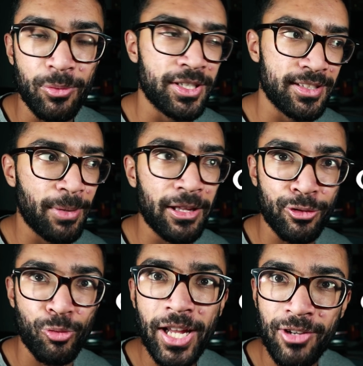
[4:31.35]
which is
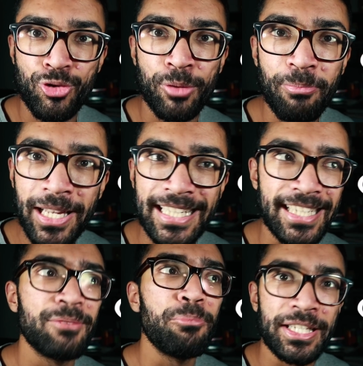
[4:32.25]
about 300
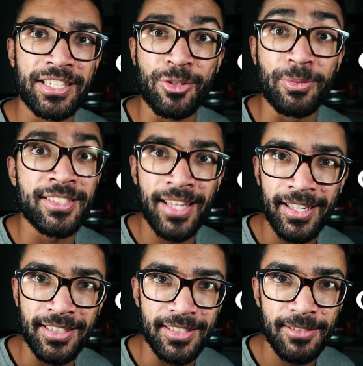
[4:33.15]
million meters per
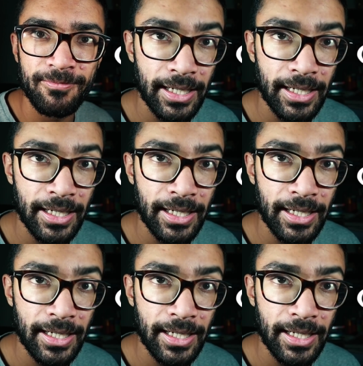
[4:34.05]
second.